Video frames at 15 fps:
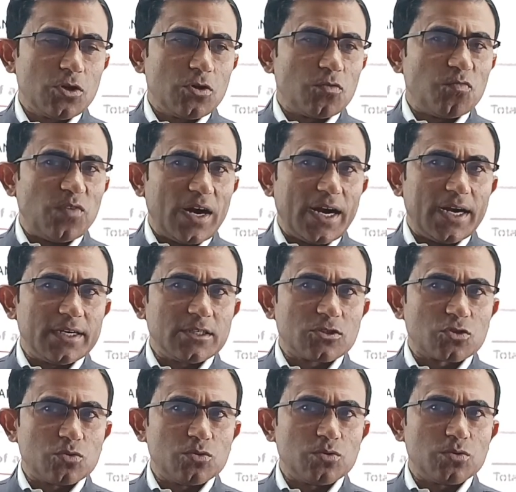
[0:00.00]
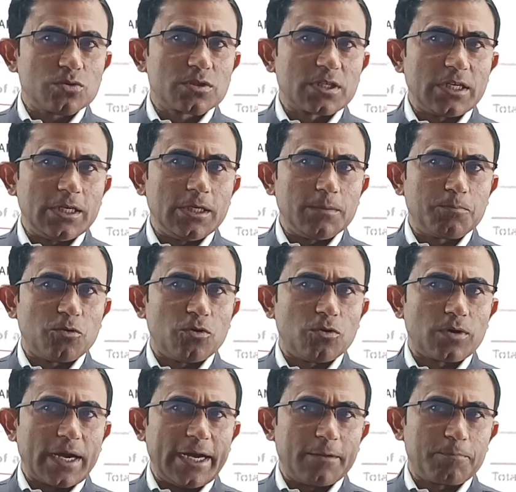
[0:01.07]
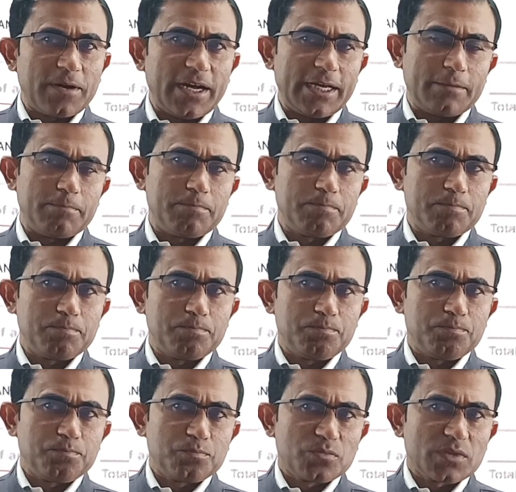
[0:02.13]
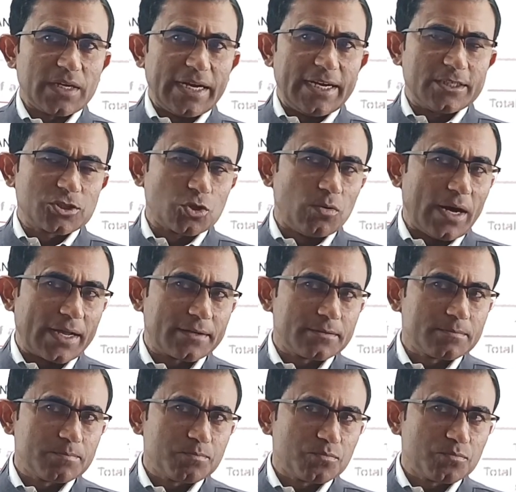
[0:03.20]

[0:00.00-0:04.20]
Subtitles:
1, 2, 3, 4 and 5 and so on